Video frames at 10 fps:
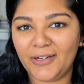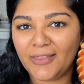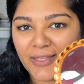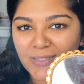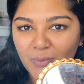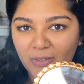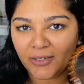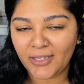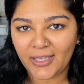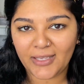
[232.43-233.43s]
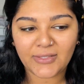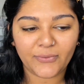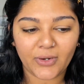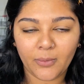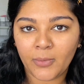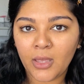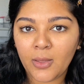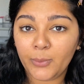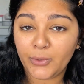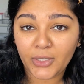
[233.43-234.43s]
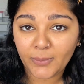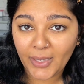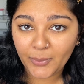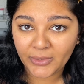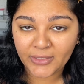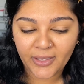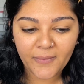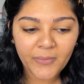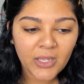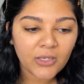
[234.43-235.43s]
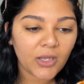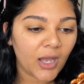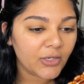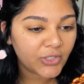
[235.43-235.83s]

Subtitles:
This mirror is from Beauty by Preeta.